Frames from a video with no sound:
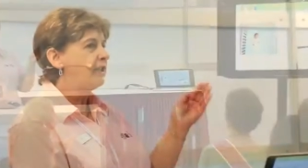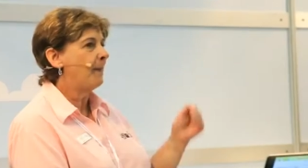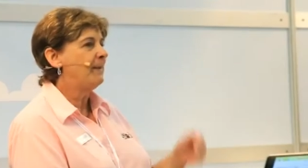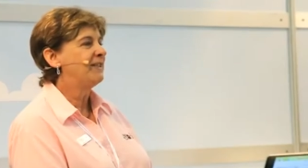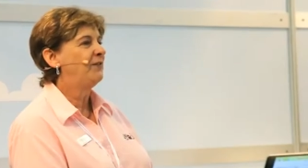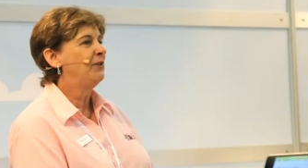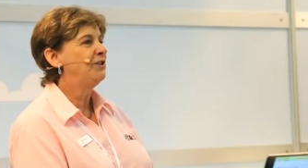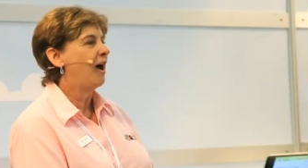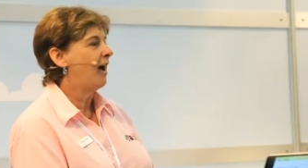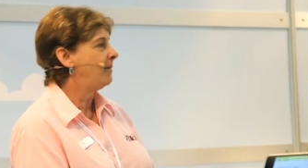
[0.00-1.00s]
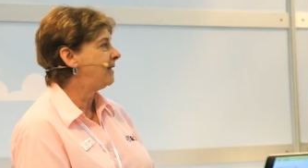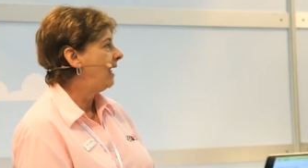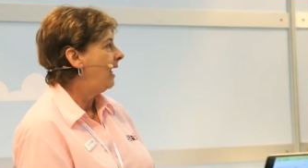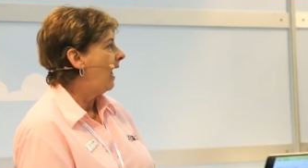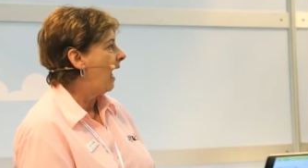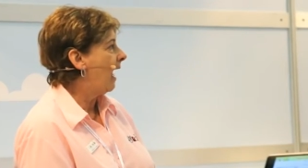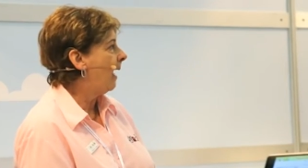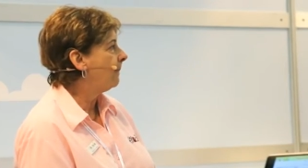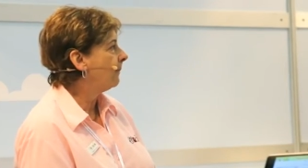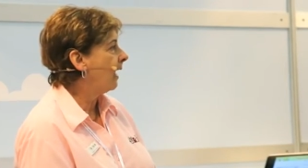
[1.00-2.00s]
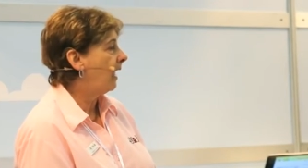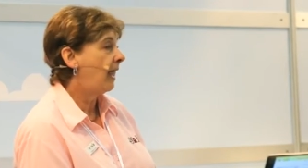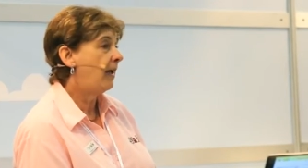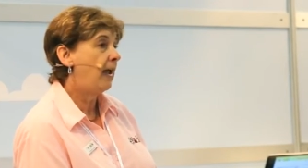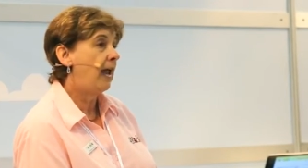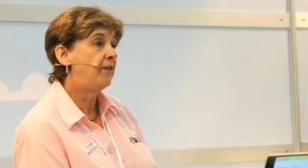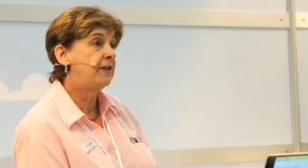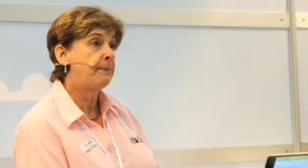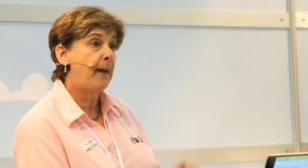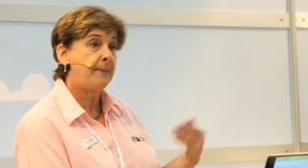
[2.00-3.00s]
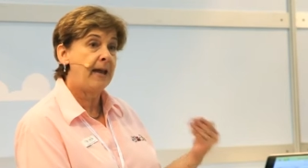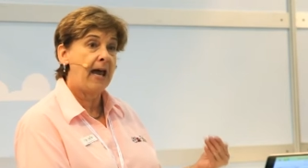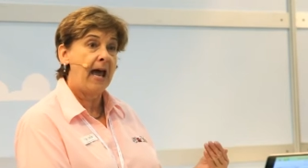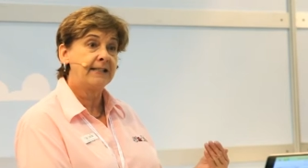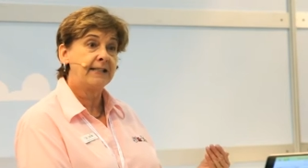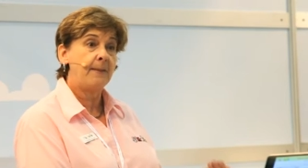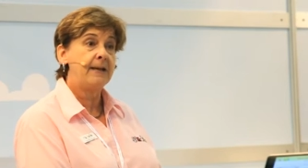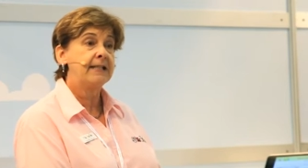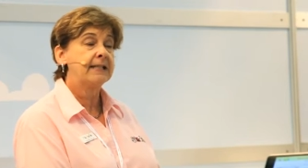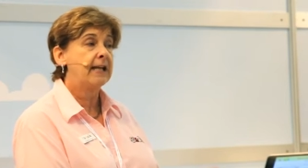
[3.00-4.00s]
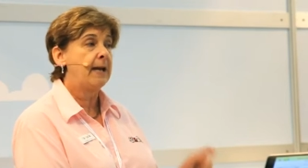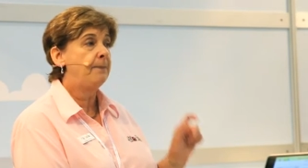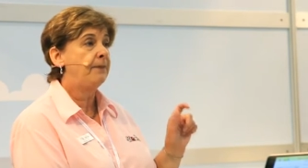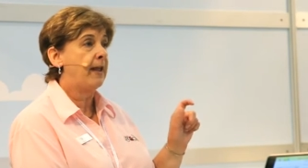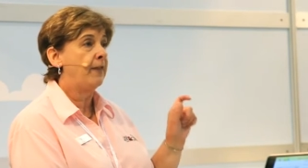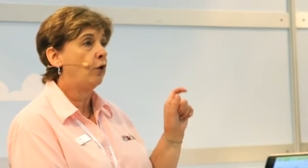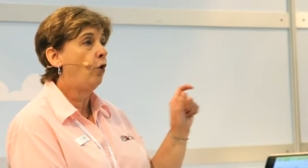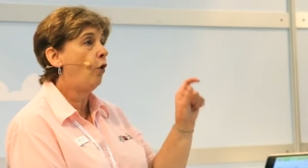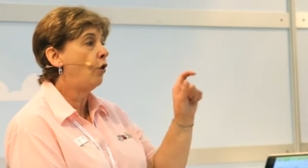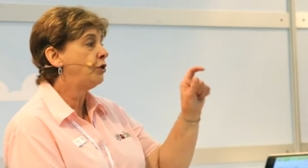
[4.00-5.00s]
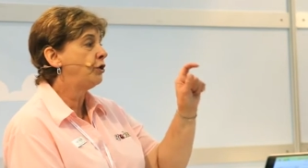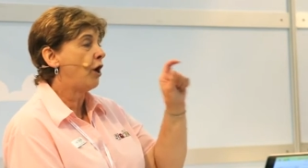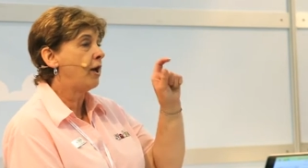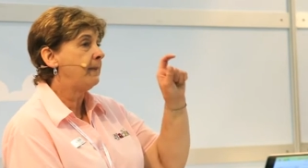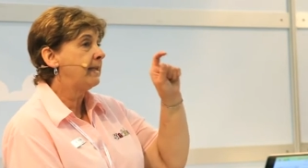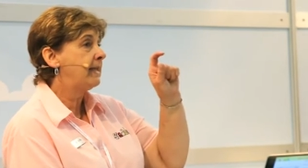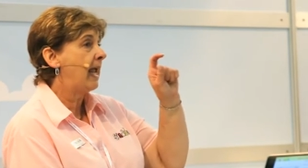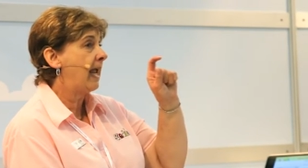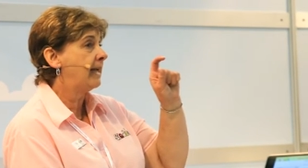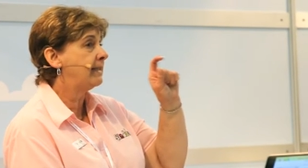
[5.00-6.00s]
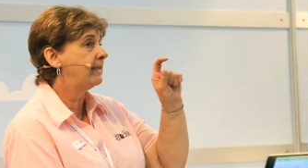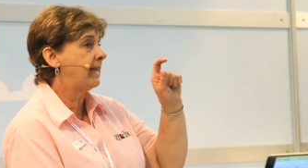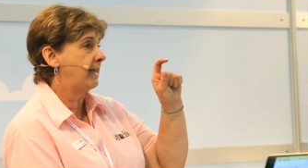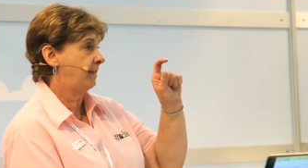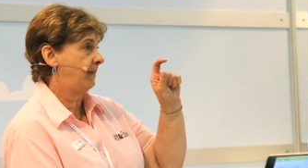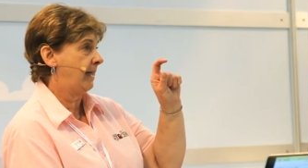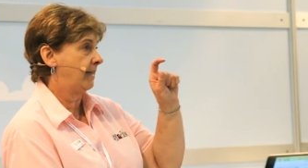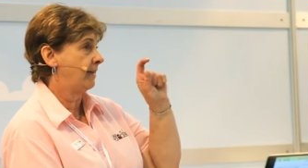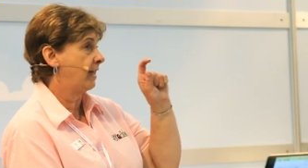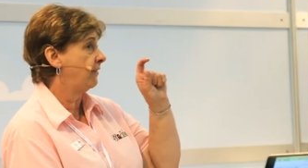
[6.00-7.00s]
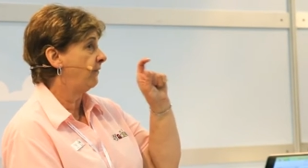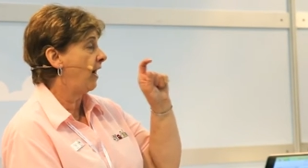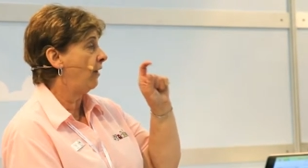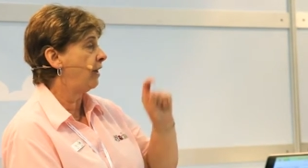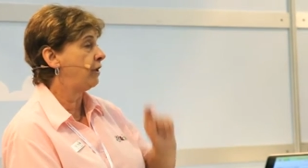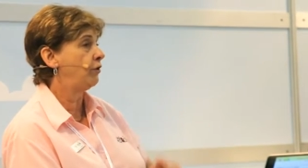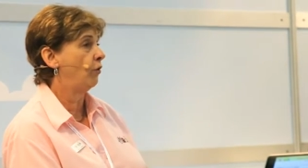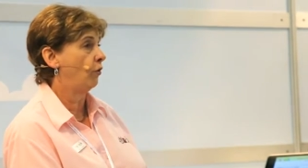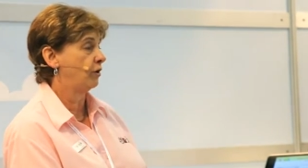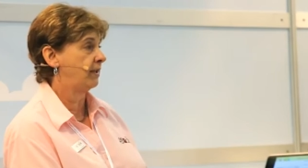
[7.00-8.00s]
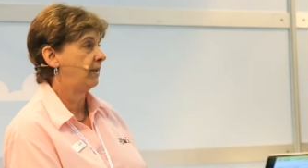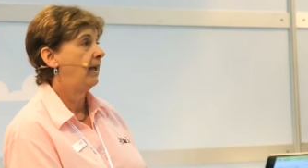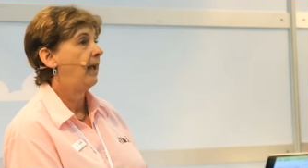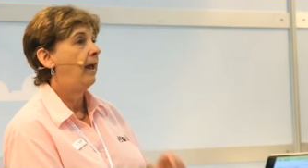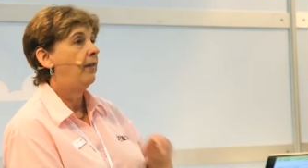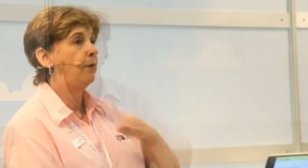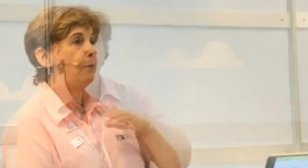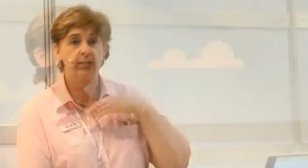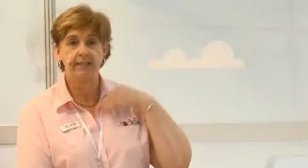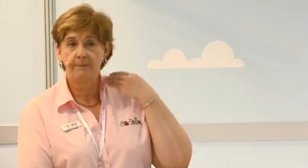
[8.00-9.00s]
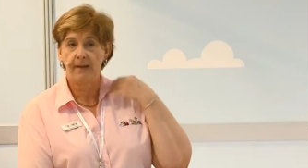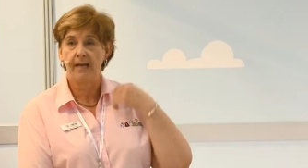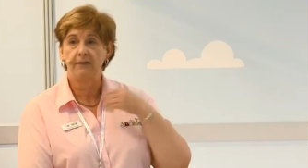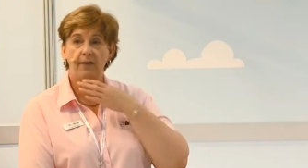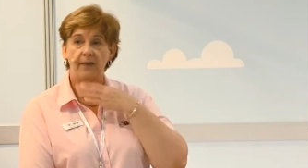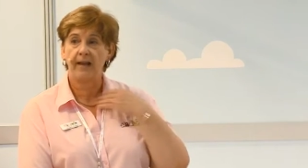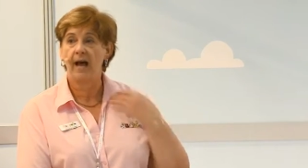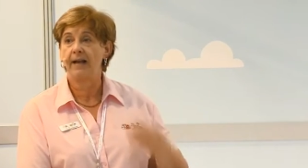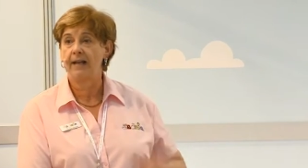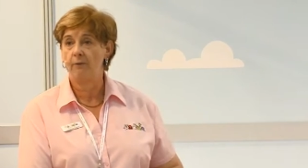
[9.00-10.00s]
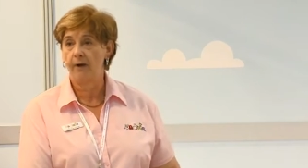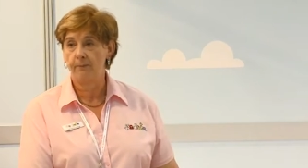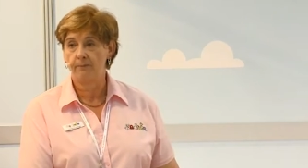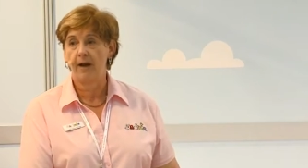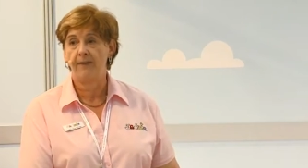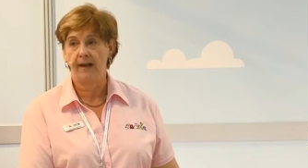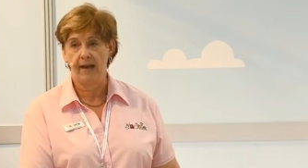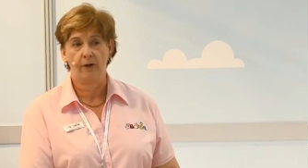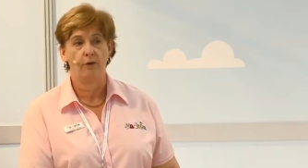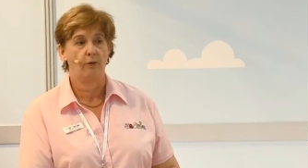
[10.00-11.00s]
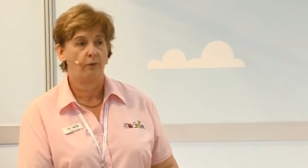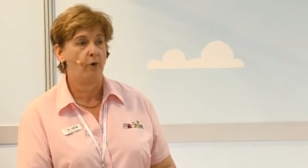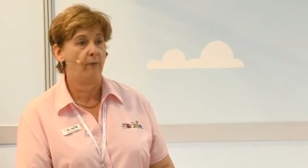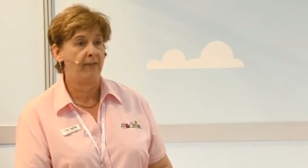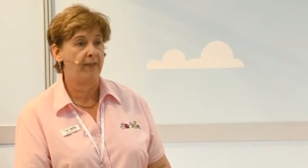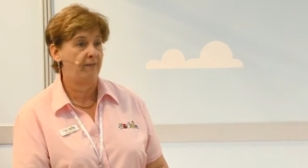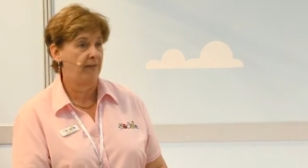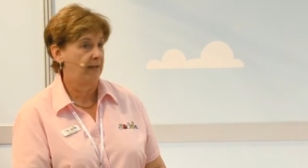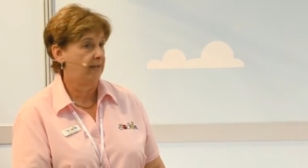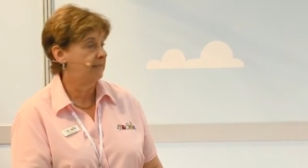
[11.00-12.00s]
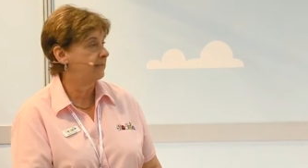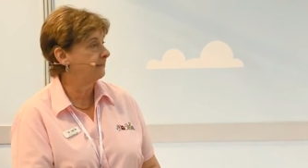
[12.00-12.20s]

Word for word: dummies a few times, um, if a baby has a dummy to sleep, then the cord should only be 10 centimetres, so it's very short. The reason being that they can't get wrapped around their neck or, or around their fingers.